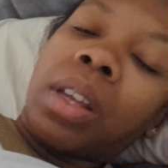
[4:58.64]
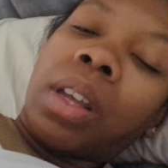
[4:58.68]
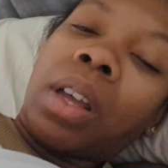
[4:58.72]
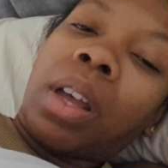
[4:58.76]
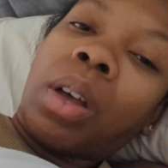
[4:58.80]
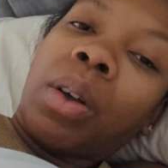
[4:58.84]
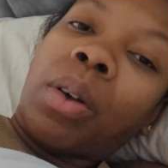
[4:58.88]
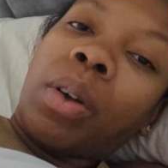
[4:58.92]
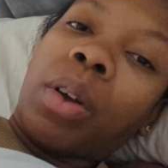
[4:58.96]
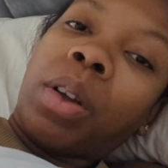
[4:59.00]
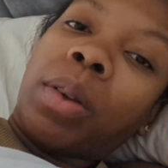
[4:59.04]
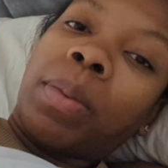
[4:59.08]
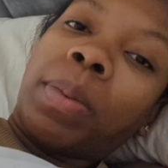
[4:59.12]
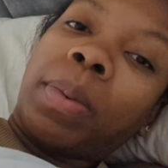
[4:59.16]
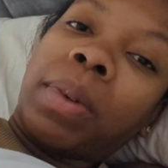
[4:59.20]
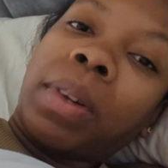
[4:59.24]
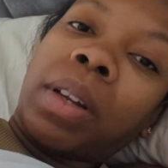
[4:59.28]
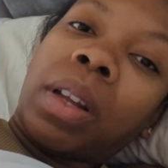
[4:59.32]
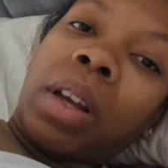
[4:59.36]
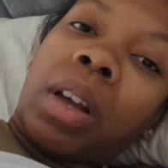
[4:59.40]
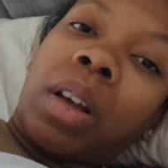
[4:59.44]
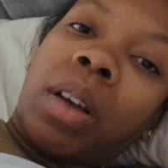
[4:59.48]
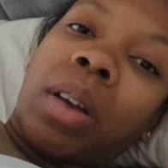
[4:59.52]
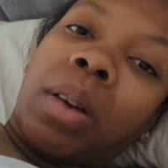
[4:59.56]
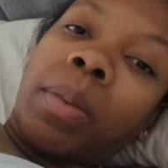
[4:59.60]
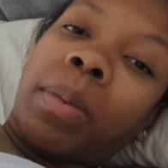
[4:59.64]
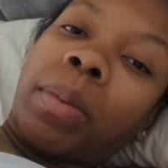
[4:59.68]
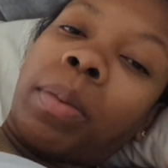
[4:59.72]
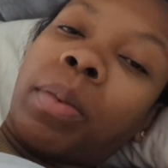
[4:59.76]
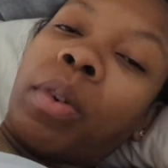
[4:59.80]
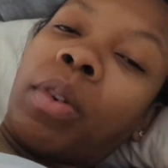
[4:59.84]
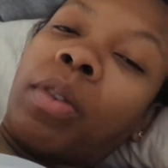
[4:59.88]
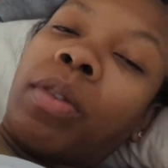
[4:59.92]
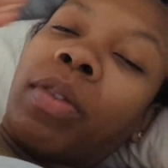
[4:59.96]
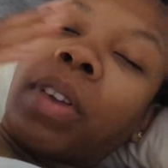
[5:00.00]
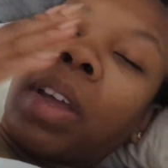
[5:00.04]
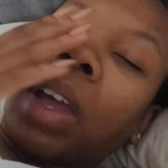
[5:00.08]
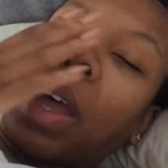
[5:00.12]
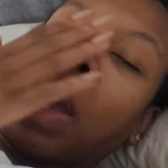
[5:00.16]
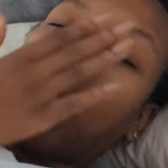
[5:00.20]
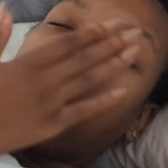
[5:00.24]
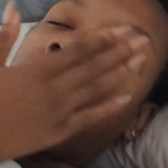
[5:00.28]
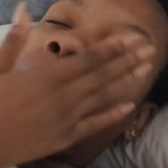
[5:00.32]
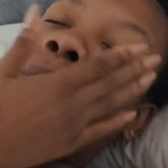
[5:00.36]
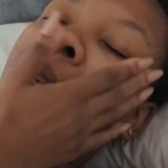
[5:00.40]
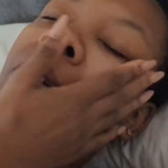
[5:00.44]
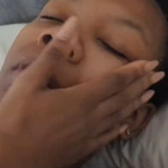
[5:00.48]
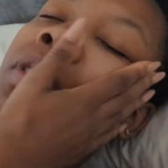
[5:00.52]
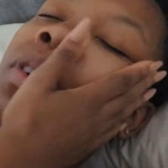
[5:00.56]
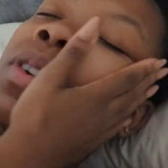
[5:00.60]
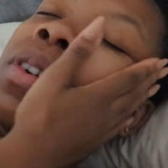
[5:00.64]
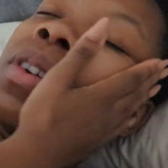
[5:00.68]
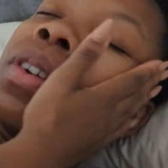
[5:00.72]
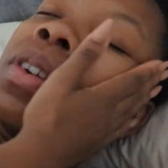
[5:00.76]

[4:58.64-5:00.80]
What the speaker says: I'll open it up off camera.